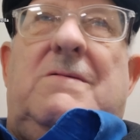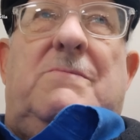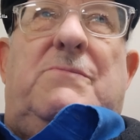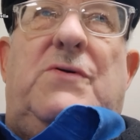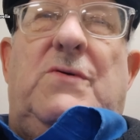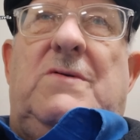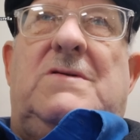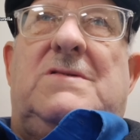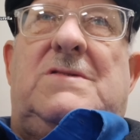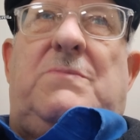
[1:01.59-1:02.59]

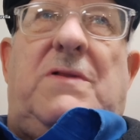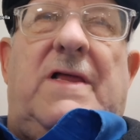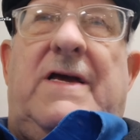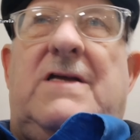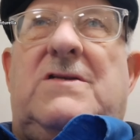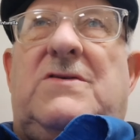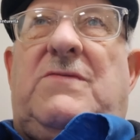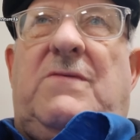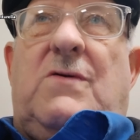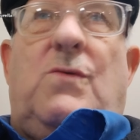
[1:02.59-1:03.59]
Putin's plans
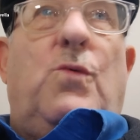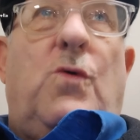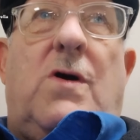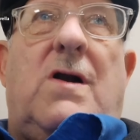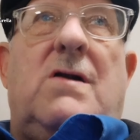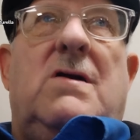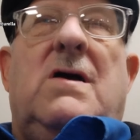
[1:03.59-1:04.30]
for war,